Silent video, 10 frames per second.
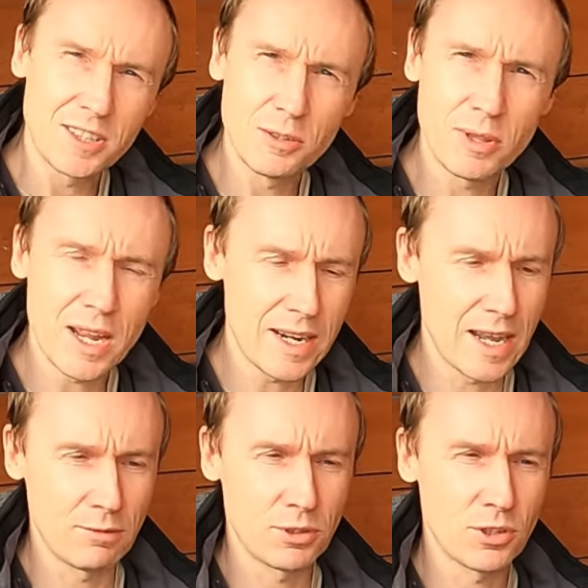I'll do that
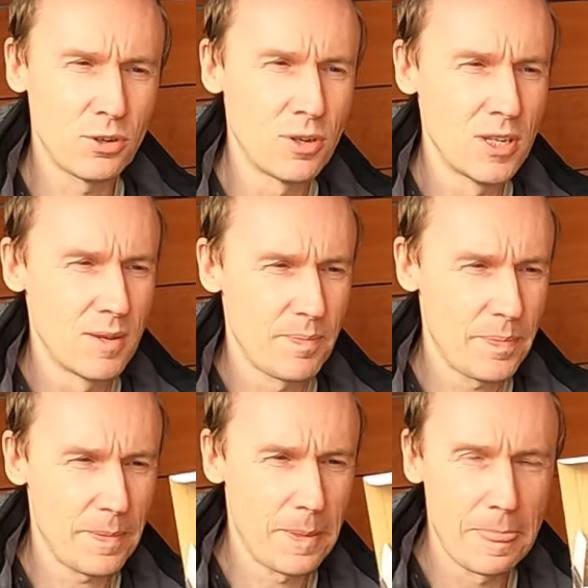now. So
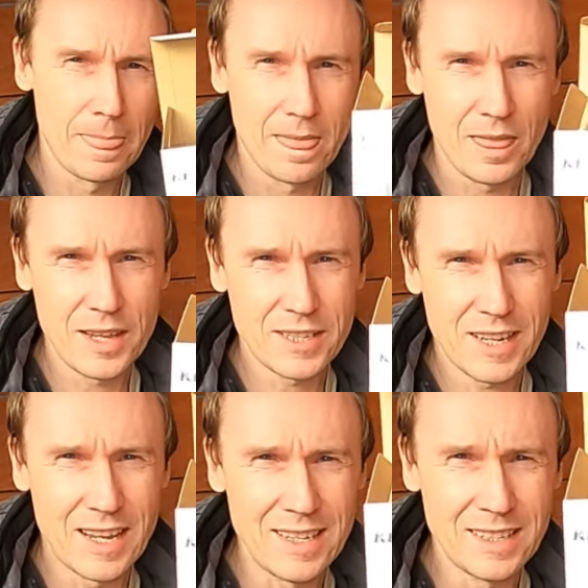
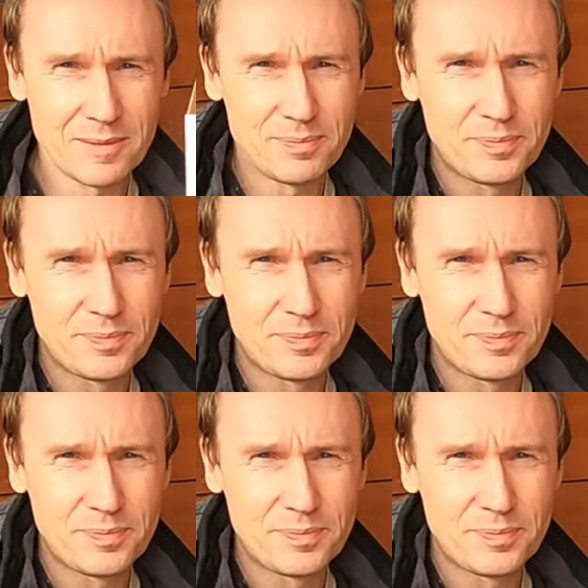this light,